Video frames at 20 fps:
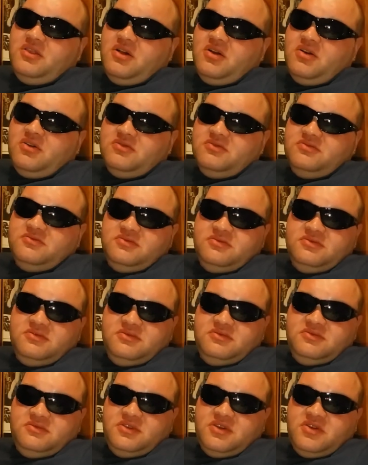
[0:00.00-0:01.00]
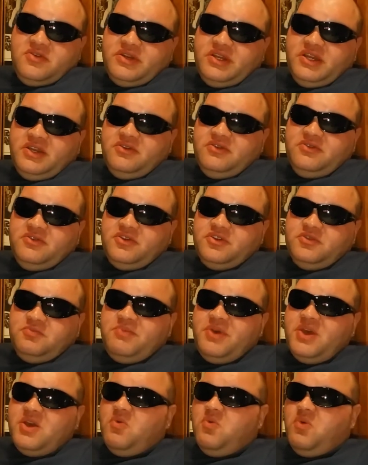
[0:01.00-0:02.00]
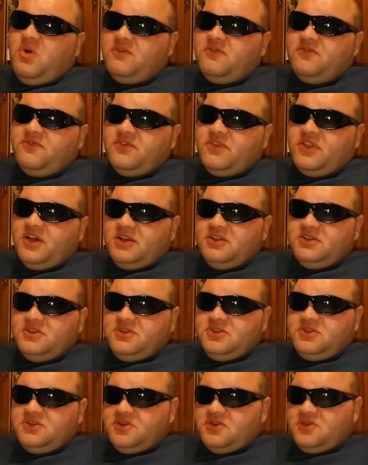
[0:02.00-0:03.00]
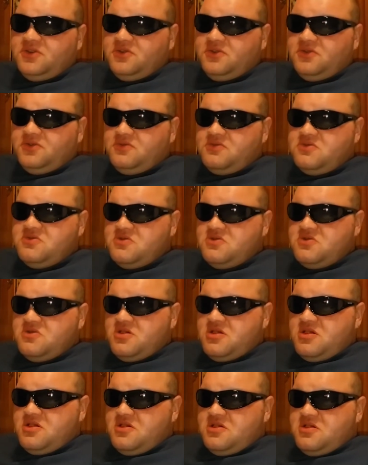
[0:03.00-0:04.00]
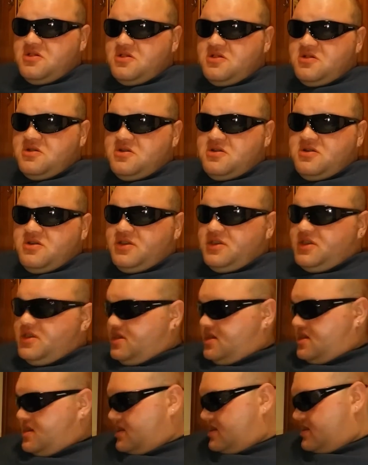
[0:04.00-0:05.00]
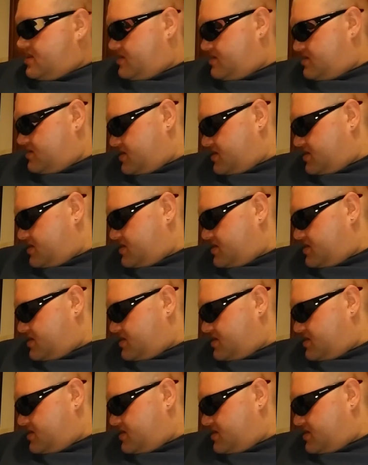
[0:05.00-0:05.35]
a lot. You know, and I couldn't just pick one for that, so yeah,